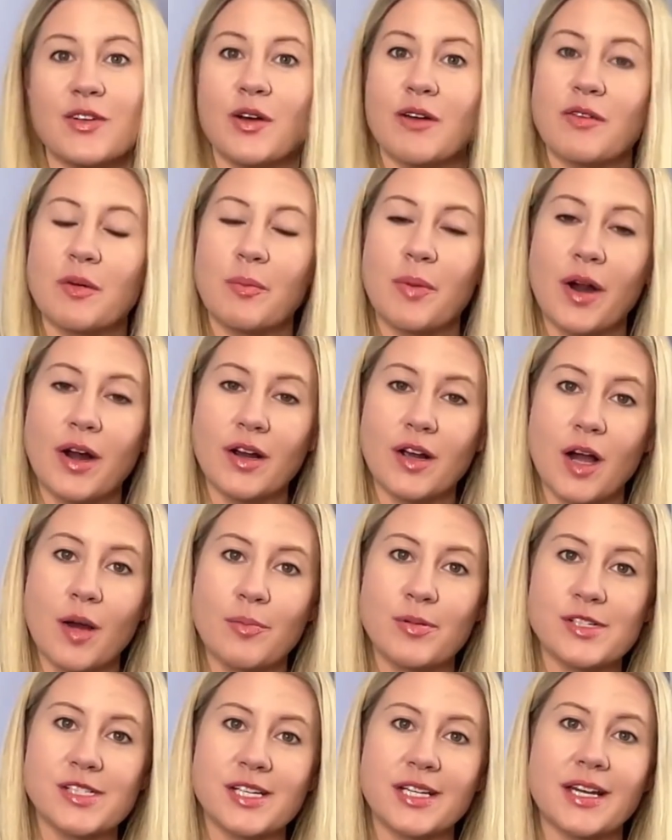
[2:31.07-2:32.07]
have a park
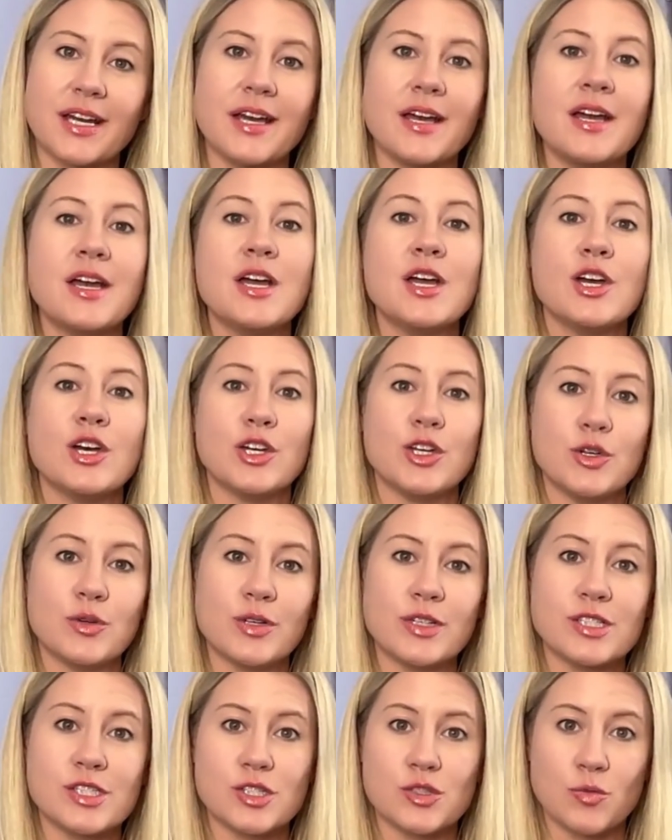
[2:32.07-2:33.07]
hopper ticket, you
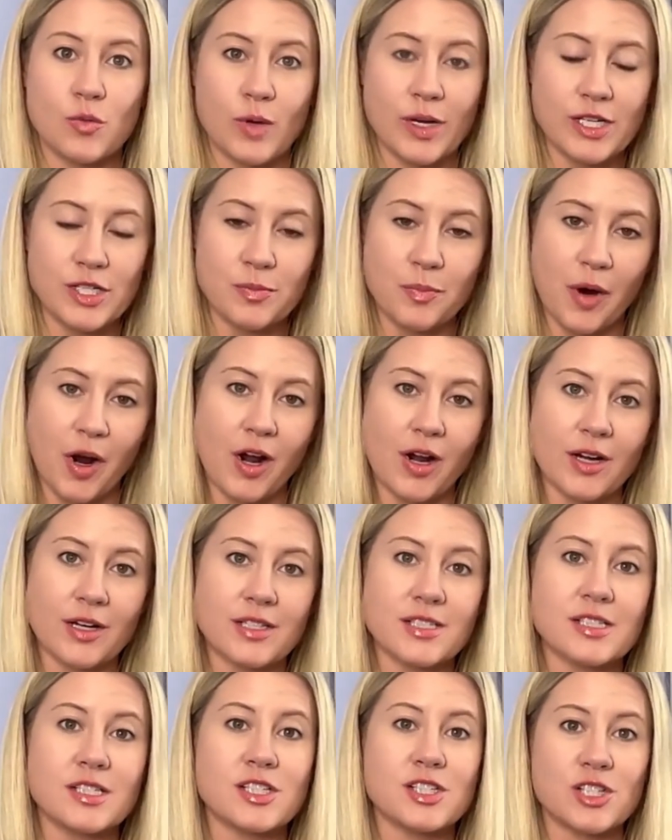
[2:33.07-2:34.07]
can switch
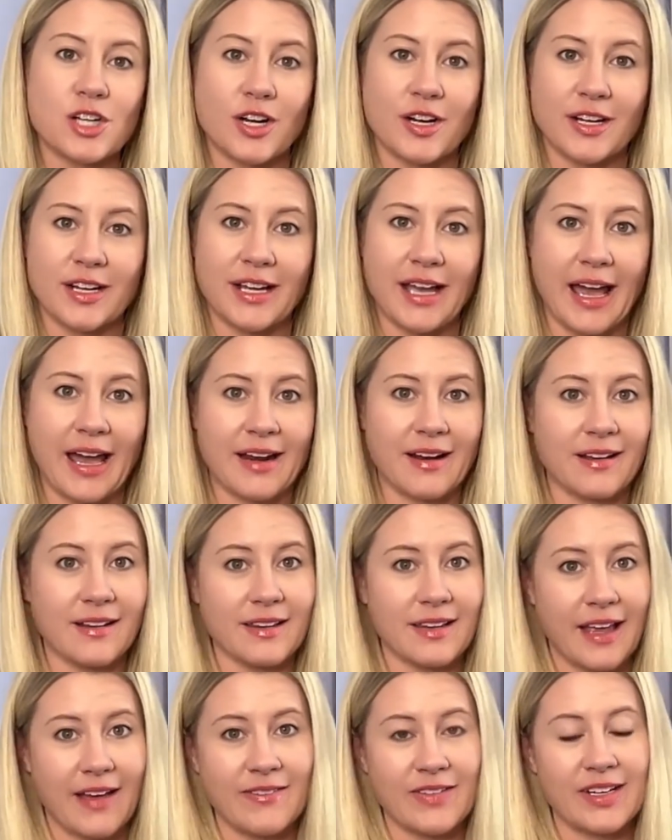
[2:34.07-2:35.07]
parks starting at
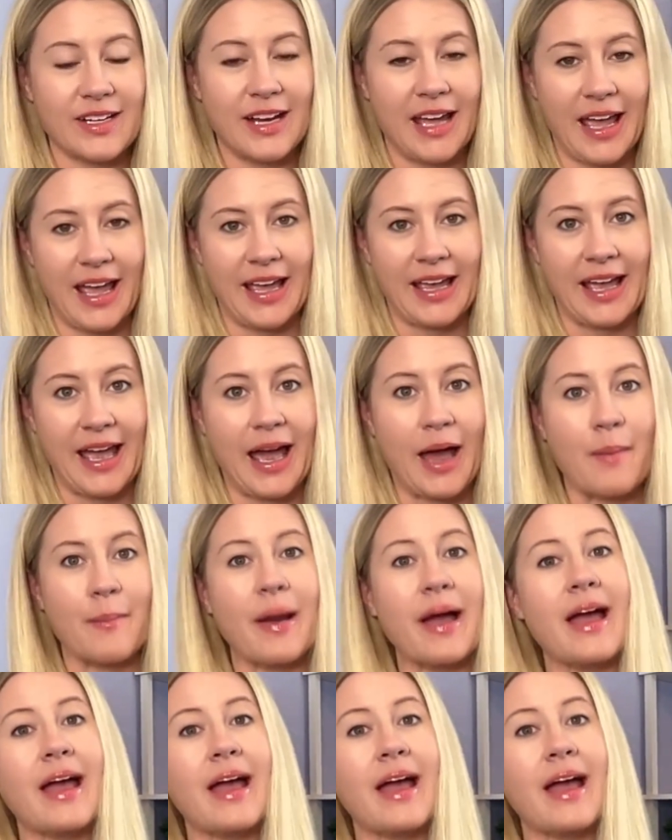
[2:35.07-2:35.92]
11 a.m.